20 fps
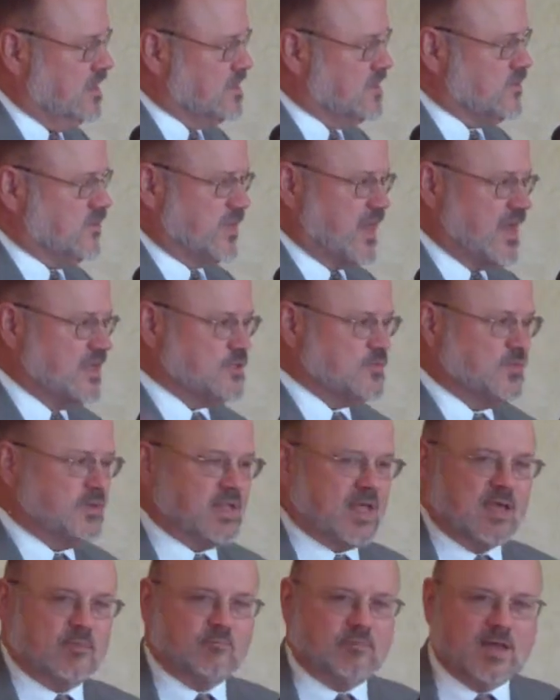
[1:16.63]
So that's
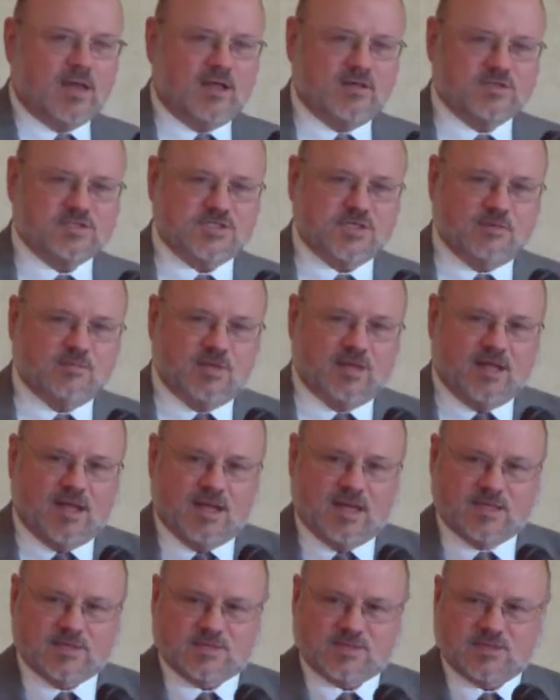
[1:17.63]
what that bell
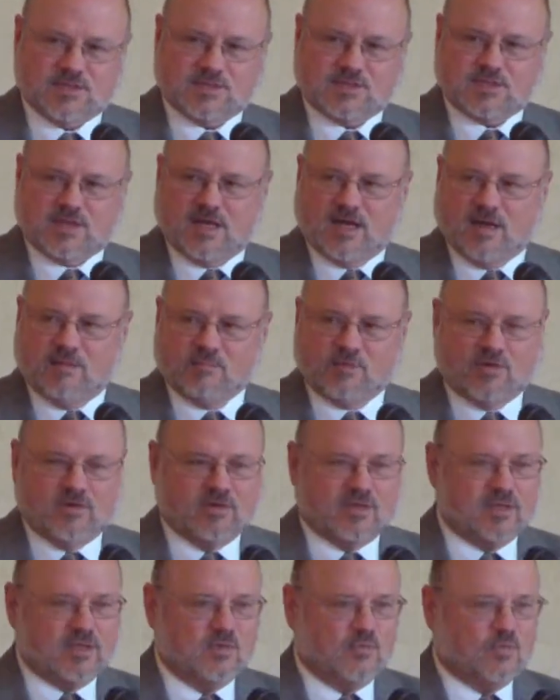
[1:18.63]
symbolizes. And I'm
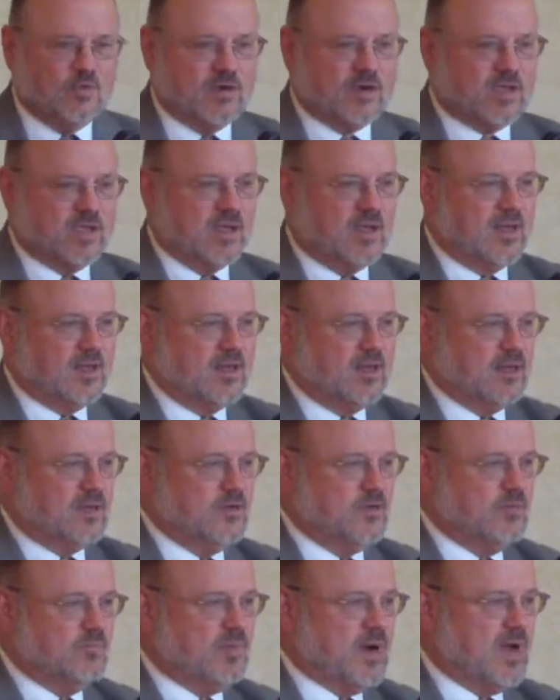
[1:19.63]
currently working on a
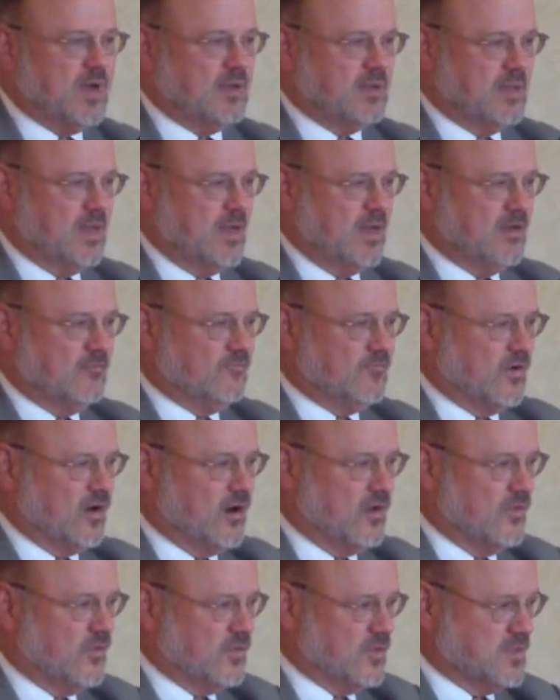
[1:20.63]
new byline
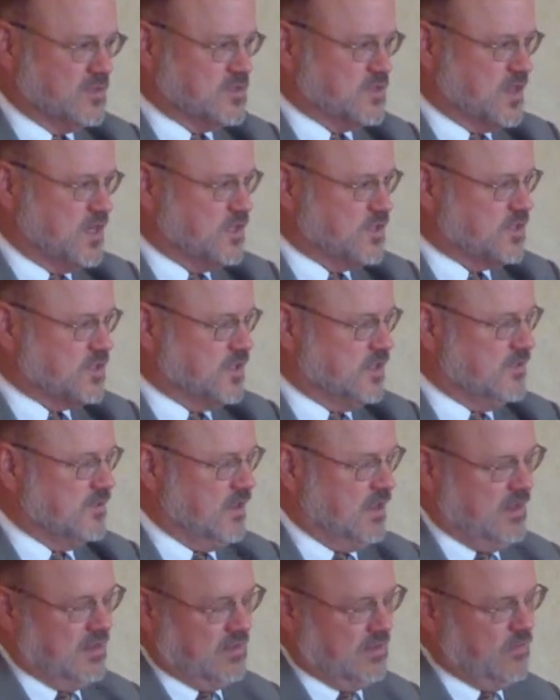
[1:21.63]
for our
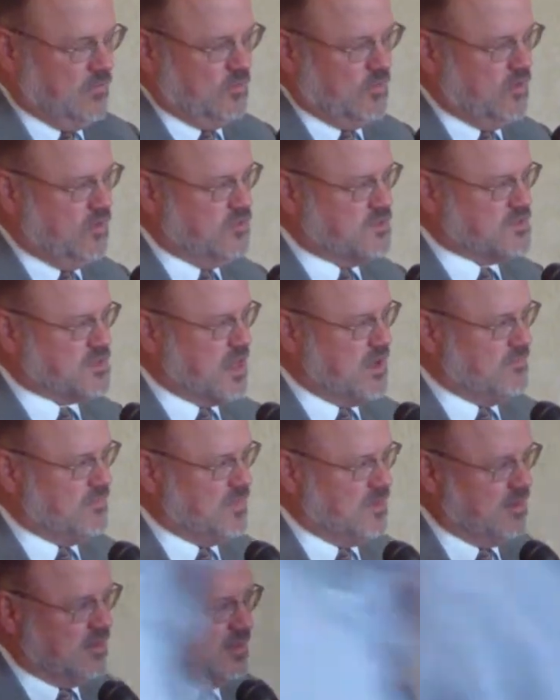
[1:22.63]
organization that will go
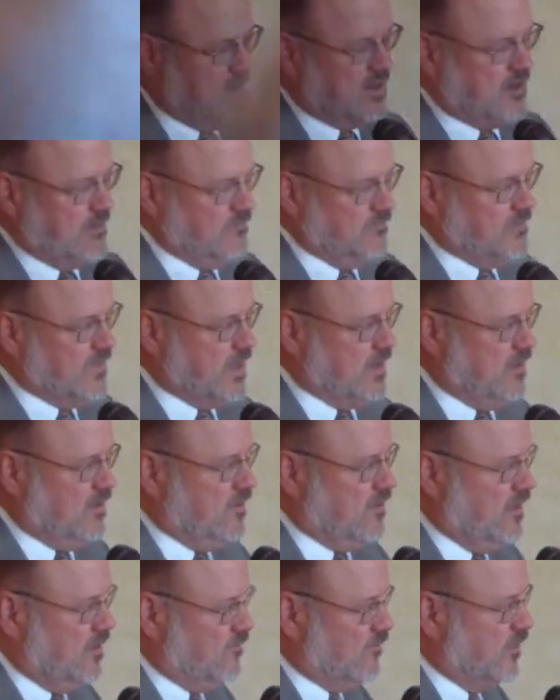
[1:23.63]
something like,
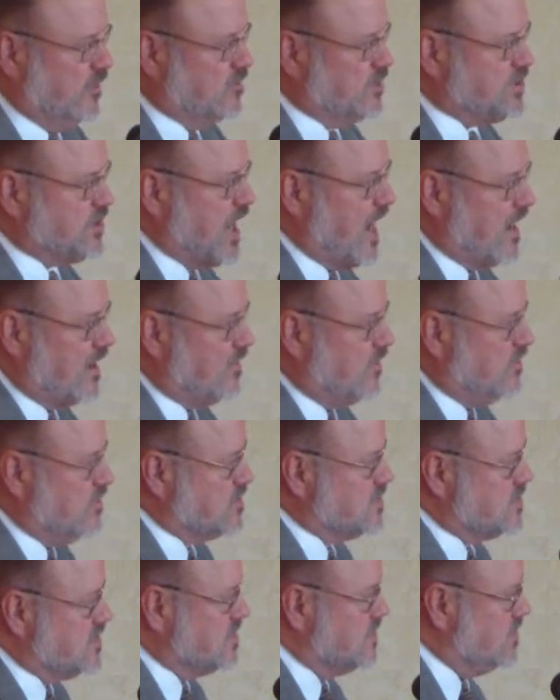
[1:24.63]
from
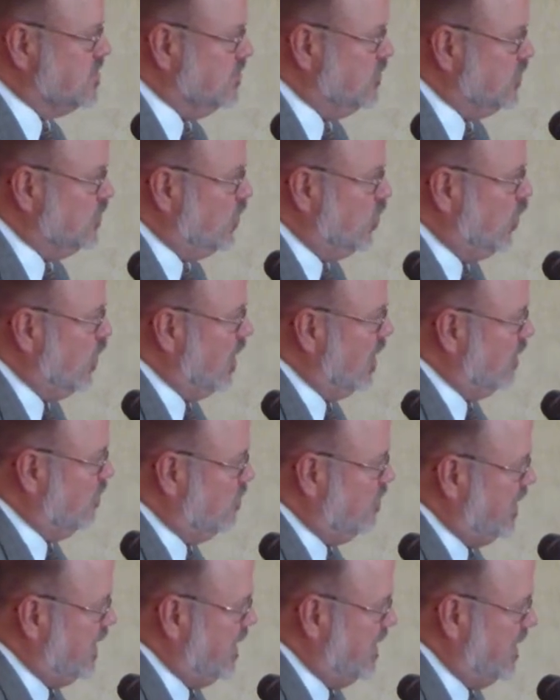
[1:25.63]
shackles to
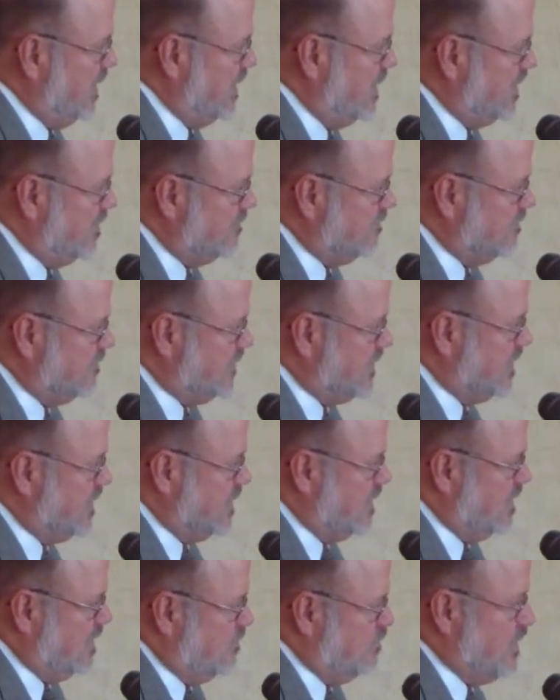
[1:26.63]
well-being,
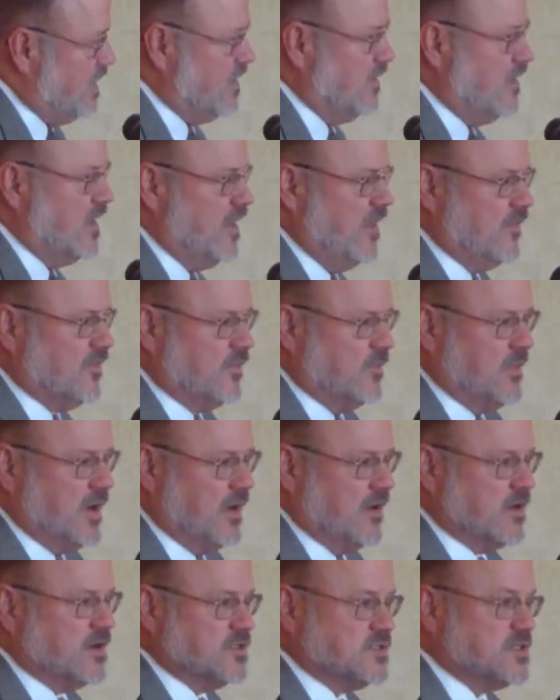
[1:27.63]
Mental Health
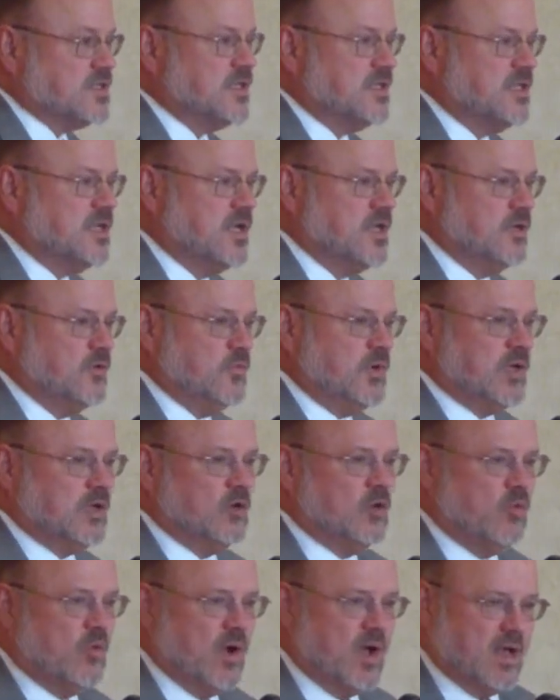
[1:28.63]
America's
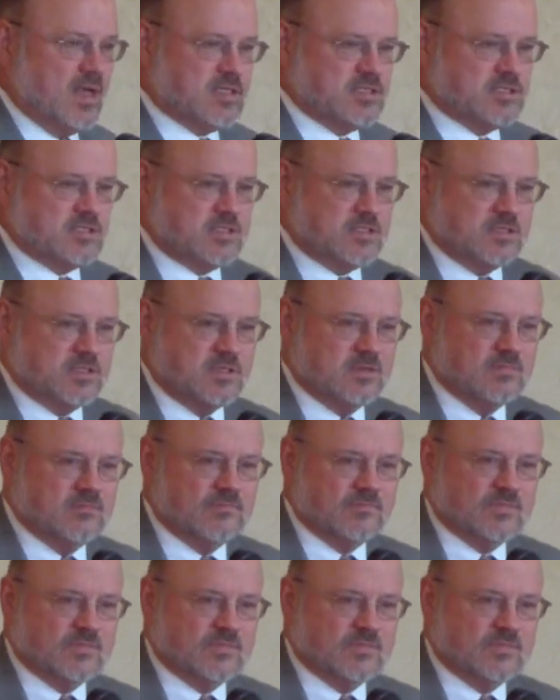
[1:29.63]
continuing quest